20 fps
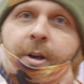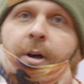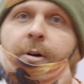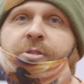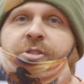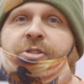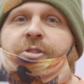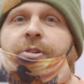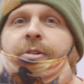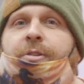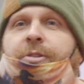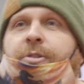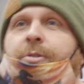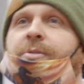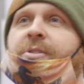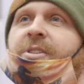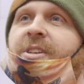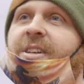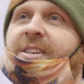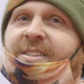coaster
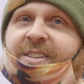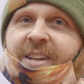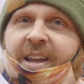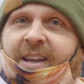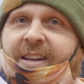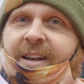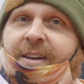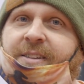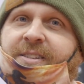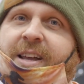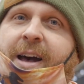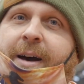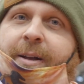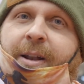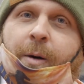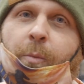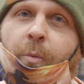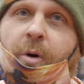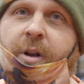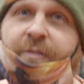enthusiast take us
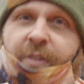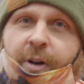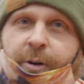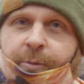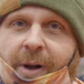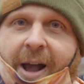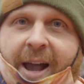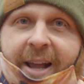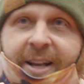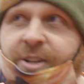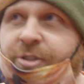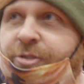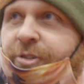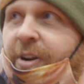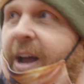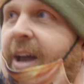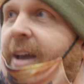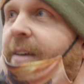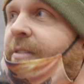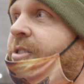out on one of our ride and
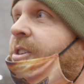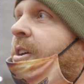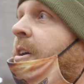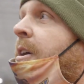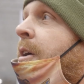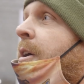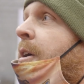drives